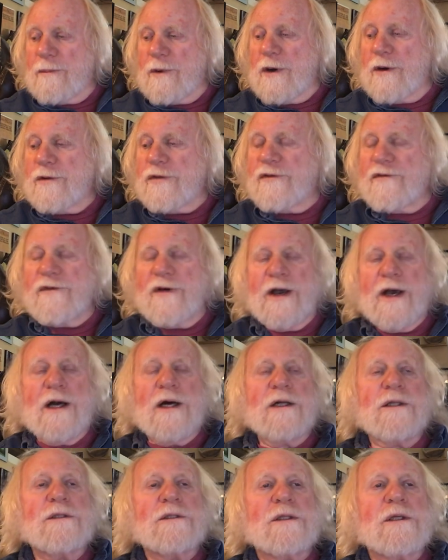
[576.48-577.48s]
both
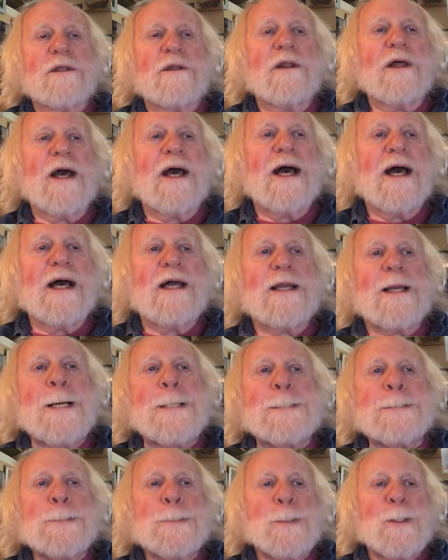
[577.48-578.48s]
found
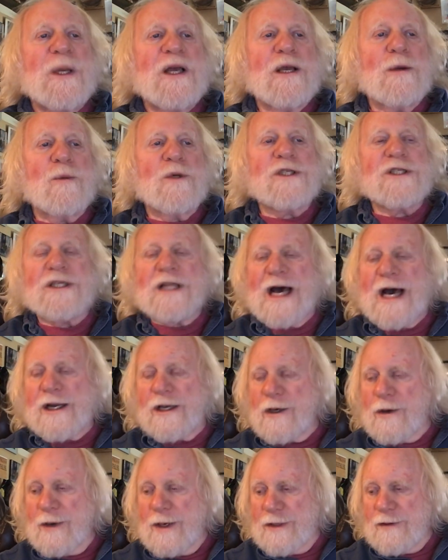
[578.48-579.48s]
that it was
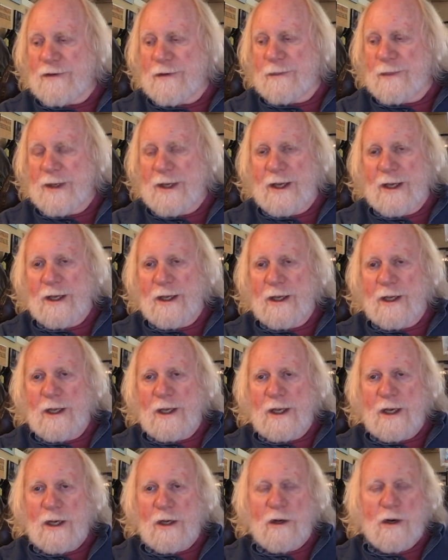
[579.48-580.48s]
not going to be
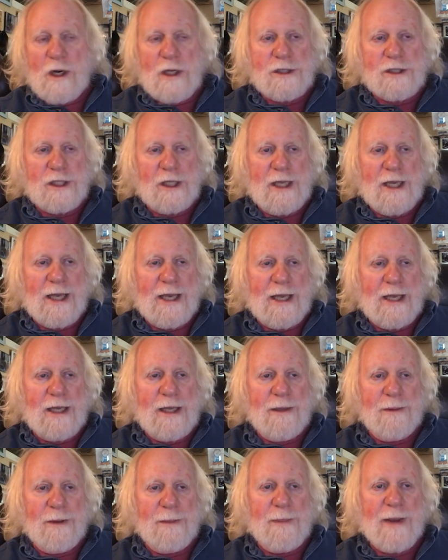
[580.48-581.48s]
a costly
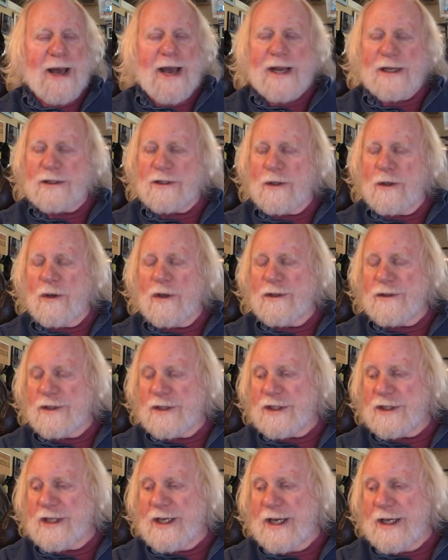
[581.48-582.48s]
impact
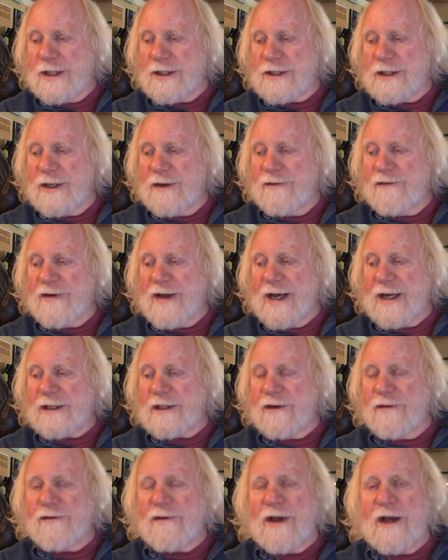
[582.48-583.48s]
on the states. In
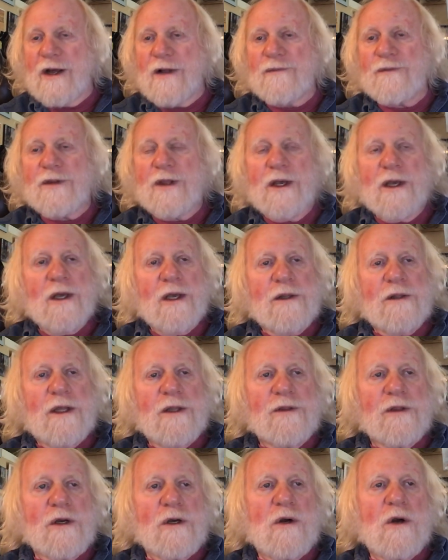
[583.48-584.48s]
fact, it found
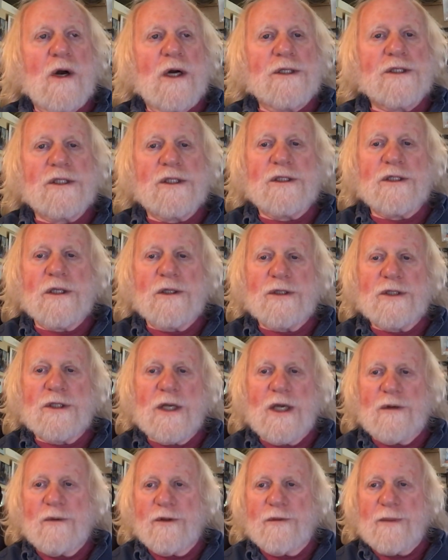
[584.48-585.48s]
that the cost
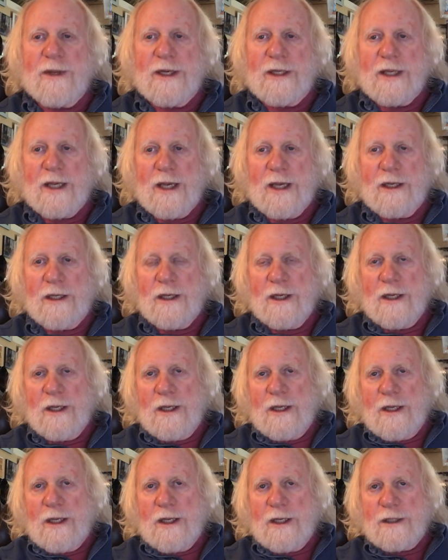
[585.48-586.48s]
associated with Medicaid
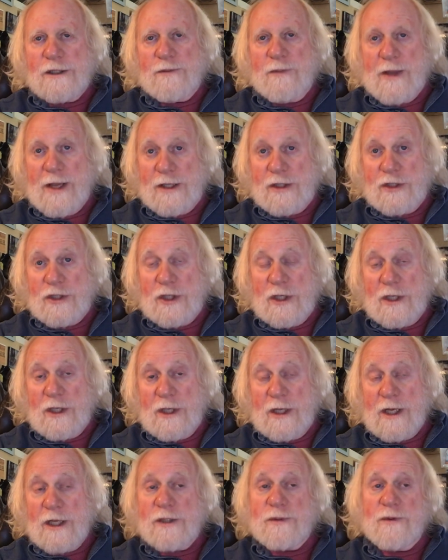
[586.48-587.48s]

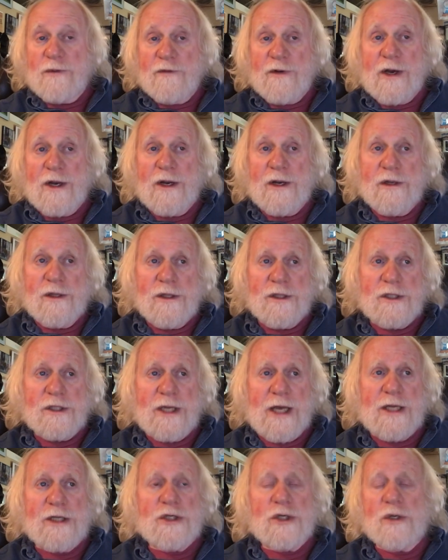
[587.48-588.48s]
expansion as provided in the
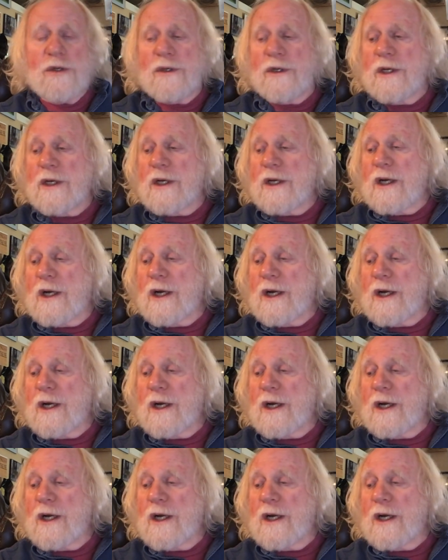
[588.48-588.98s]
statute